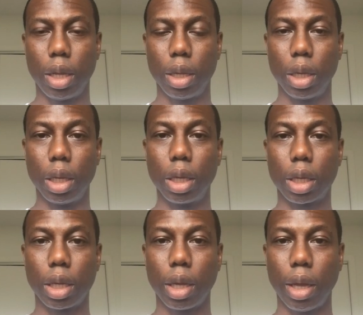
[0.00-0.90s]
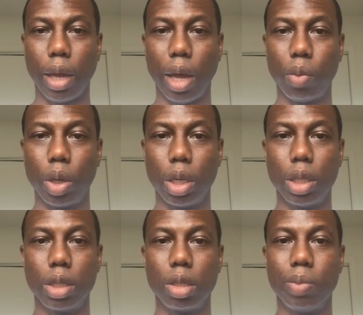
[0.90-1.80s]
look at what it
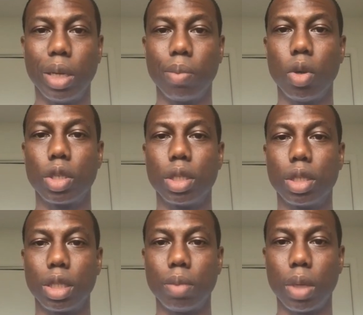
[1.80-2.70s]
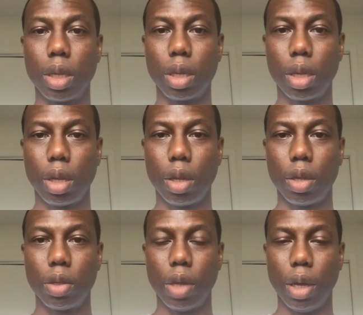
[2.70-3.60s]
is to be a merchant seaman,
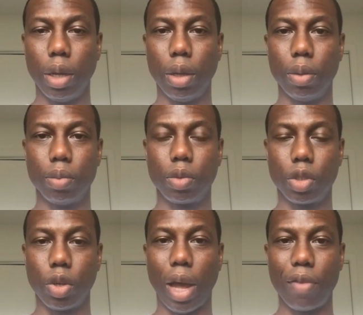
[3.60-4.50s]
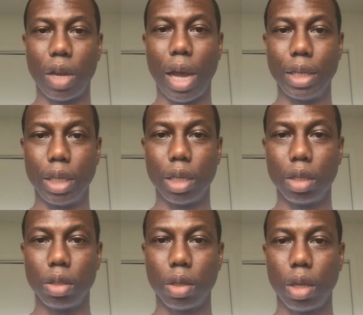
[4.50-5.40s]
so you'll have an idea
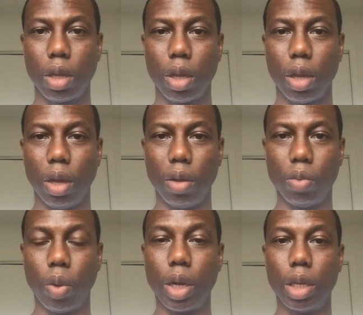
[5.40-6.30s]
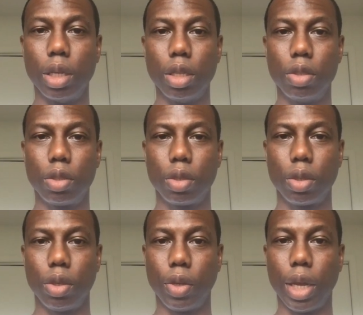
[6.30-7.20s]
of what it is
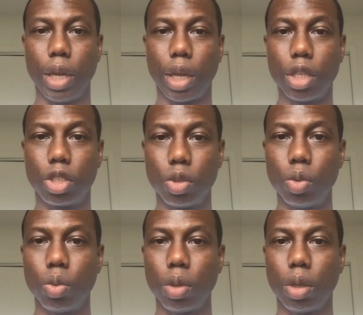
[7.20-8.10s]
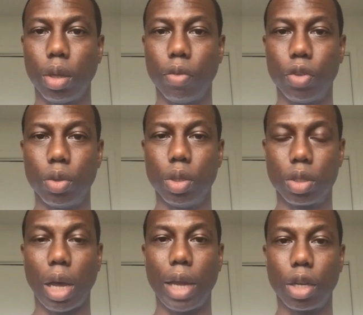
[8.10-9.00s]
you're getting into if you
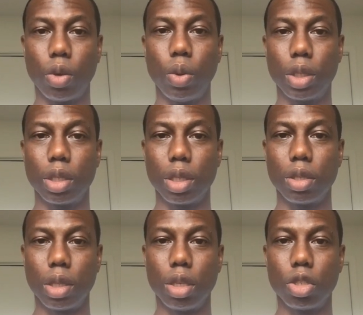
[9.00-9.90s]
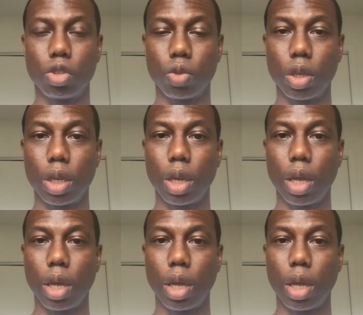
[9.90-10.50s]
decide to go into this industry.